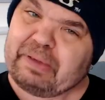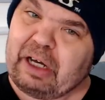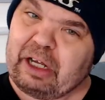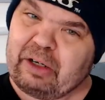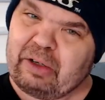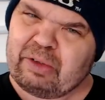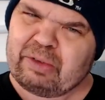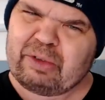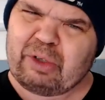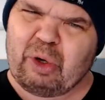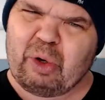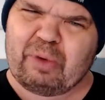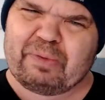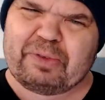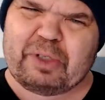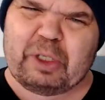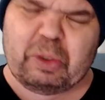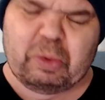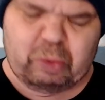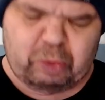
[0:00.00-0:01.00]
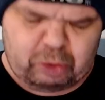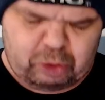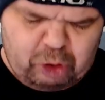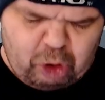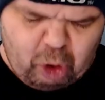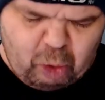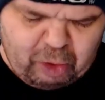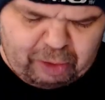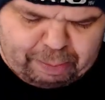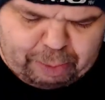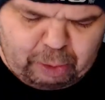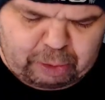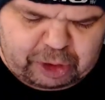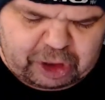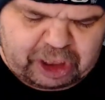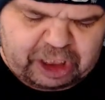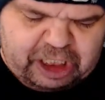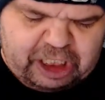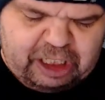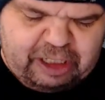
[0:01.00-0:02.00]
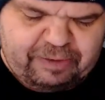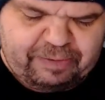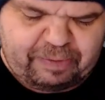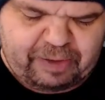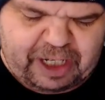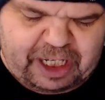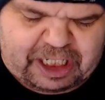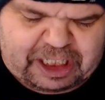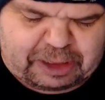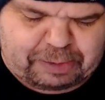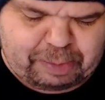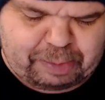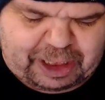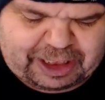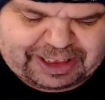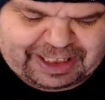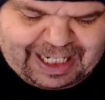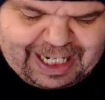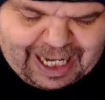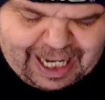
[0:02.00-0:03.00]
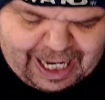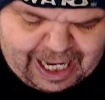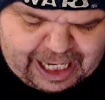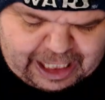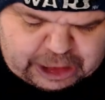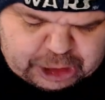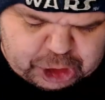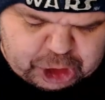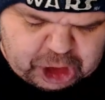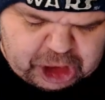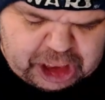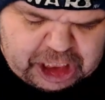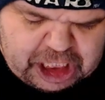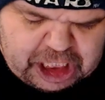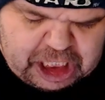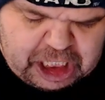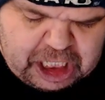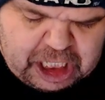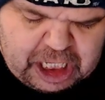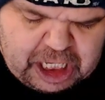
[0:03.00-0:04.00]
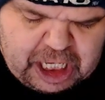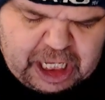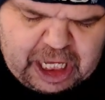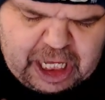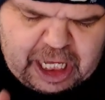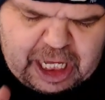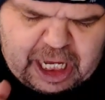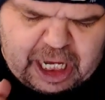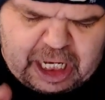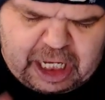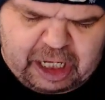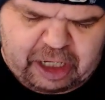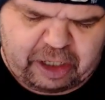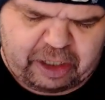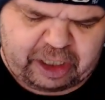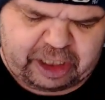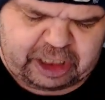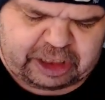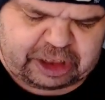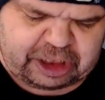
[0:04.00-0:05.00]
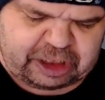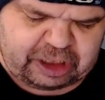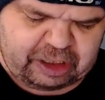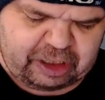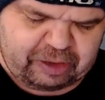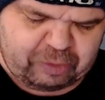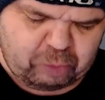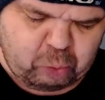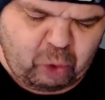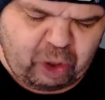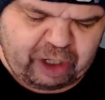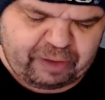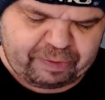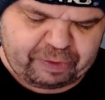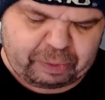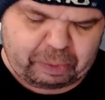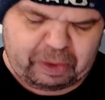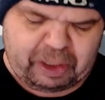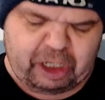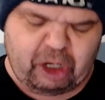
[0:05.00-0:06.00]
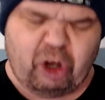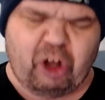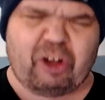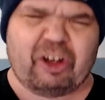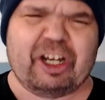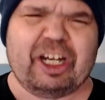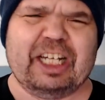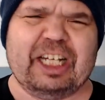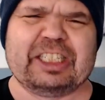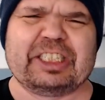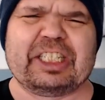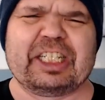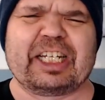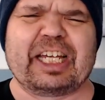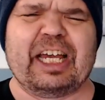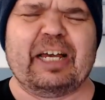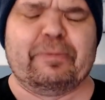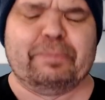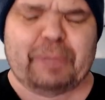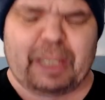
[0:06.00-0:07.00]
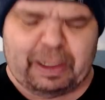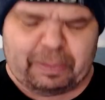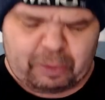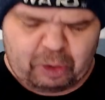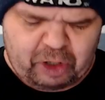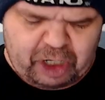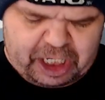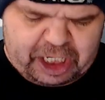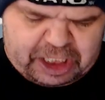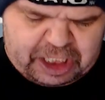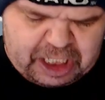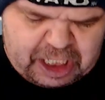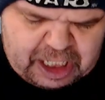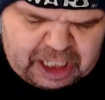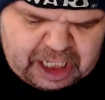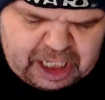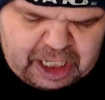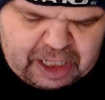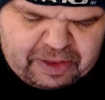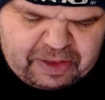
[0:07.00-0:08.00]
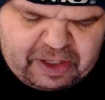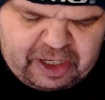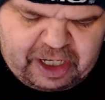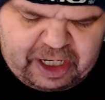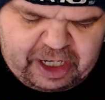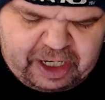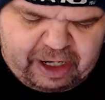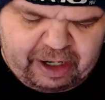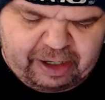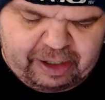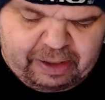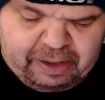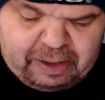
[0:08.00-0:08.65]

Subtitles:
I don't know if you know what Bunta Eve is, but it's actually it's one of 3 holidays that commemorate the